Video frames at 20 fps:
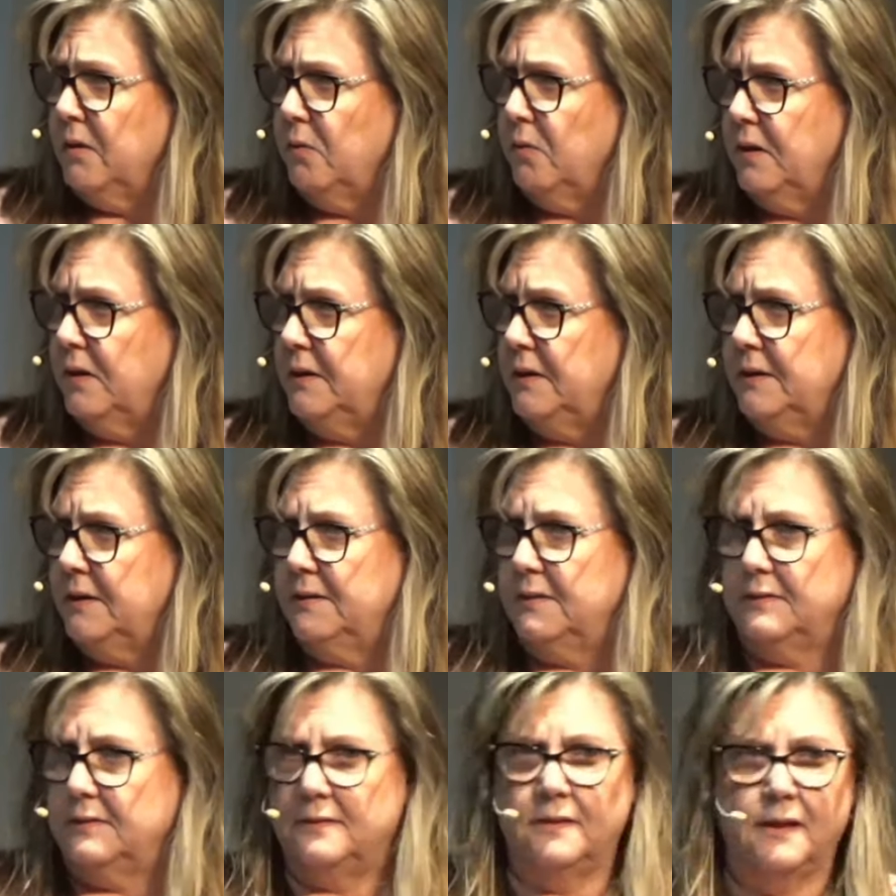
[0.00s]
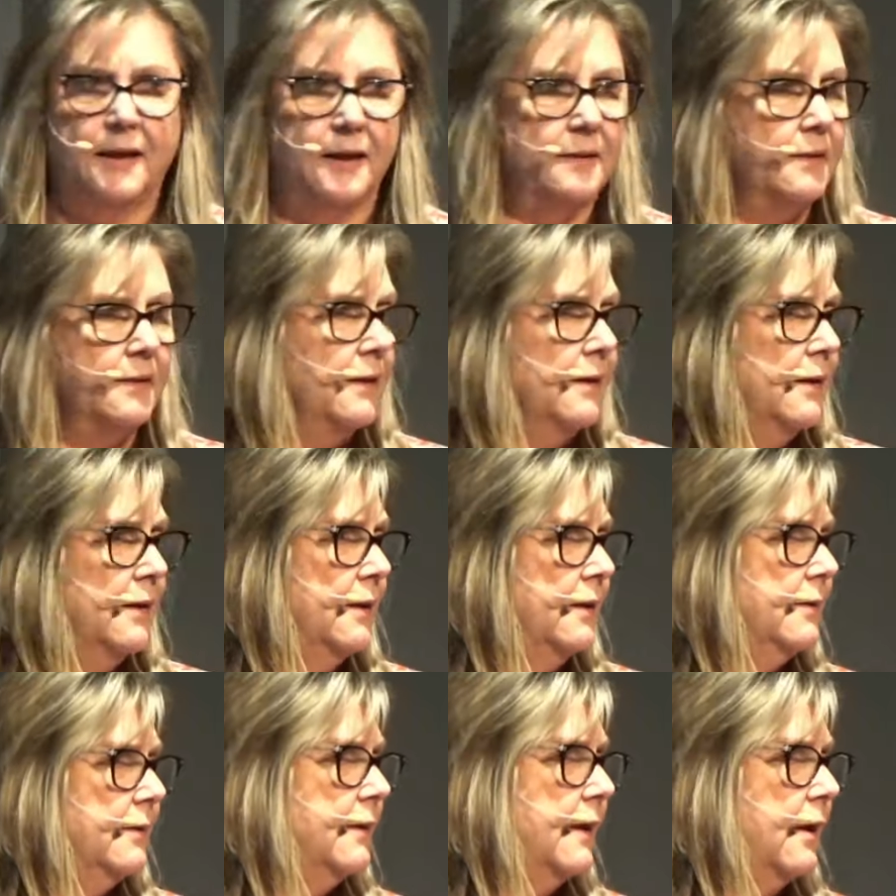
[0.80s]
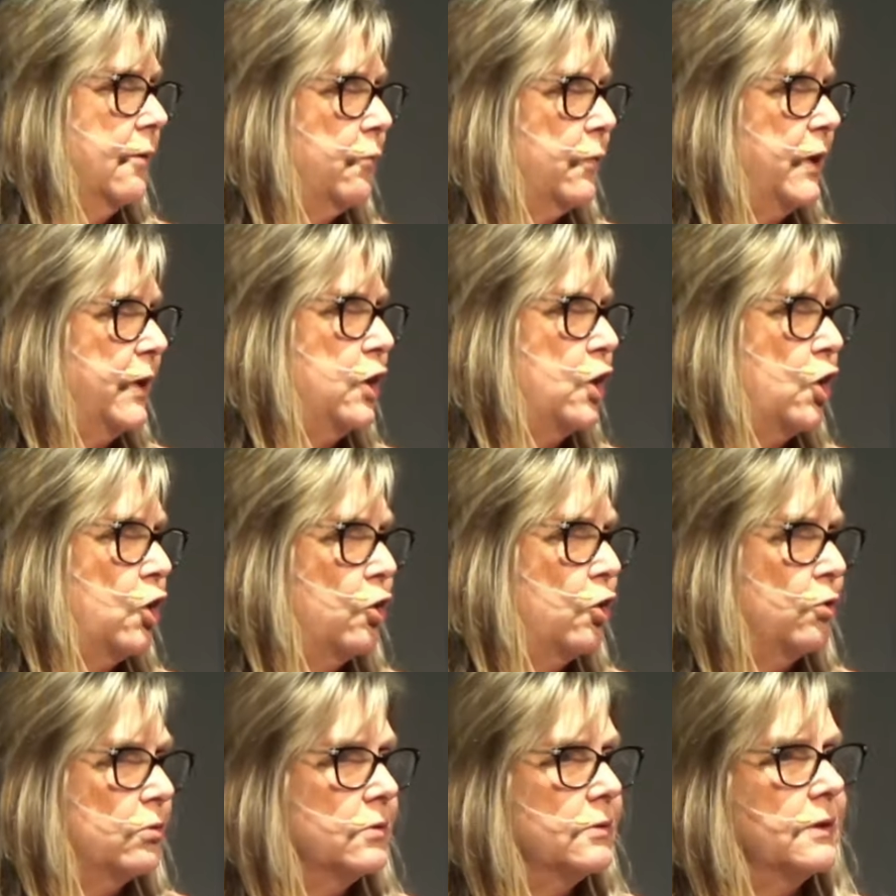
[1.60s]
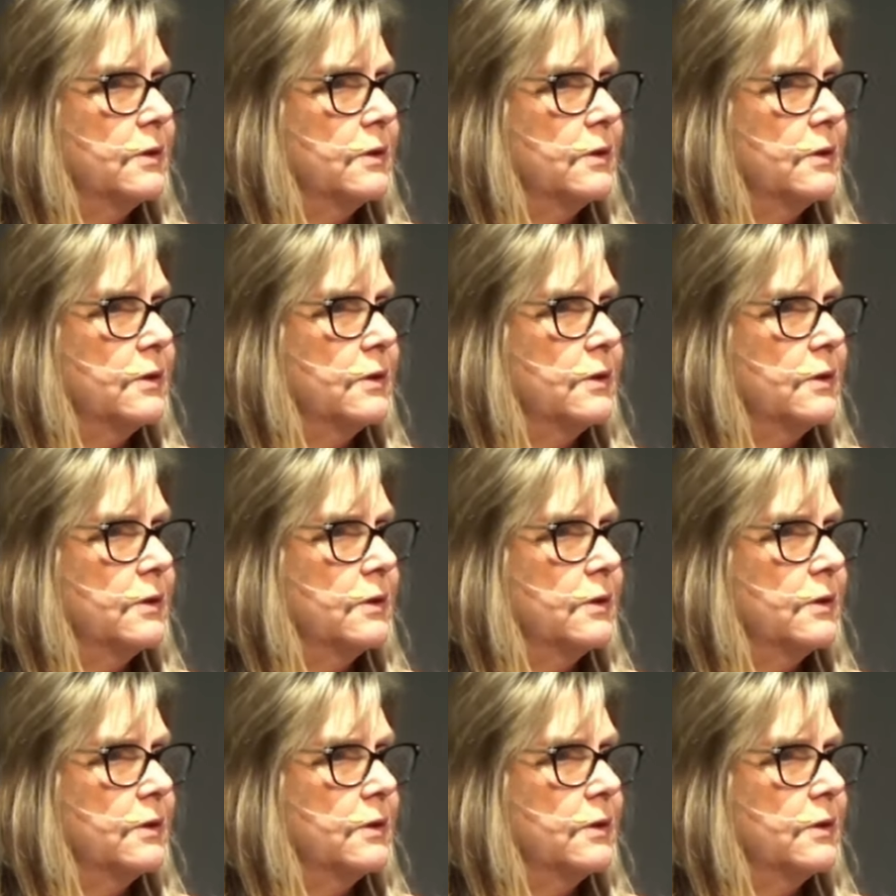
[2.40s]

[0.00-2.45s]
what it is that we know.